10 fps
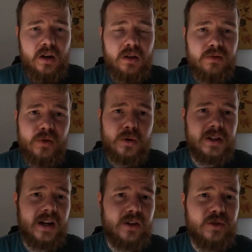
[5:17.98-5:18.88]
And
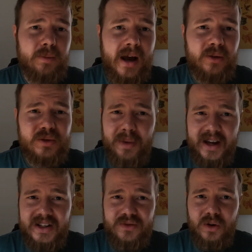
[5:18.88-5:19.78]
£1,400
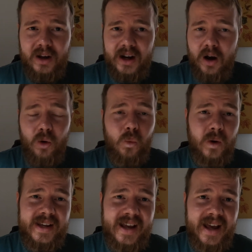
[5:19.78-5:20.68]
pays for like a whole
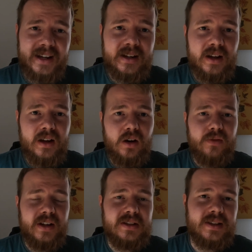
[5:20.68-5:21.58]
weekend
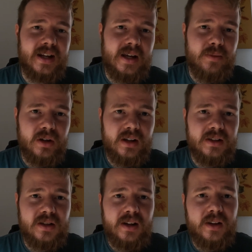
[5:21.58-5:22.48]
of entertainment
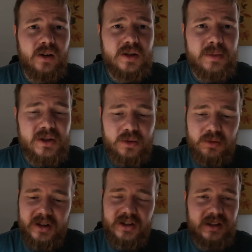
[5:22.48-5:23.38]
inside the hospital,
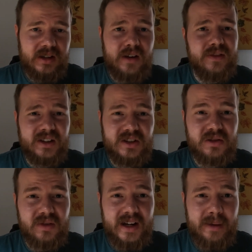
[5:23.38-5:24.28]
which is, I think,
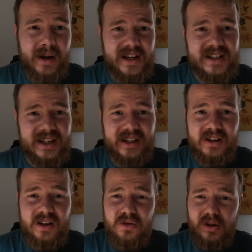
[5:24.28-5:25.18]
just really amazing,
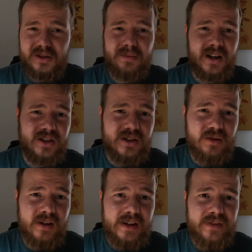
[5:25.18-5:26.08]
and not as much as
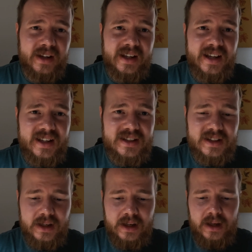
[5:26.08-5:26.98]
you really think it is.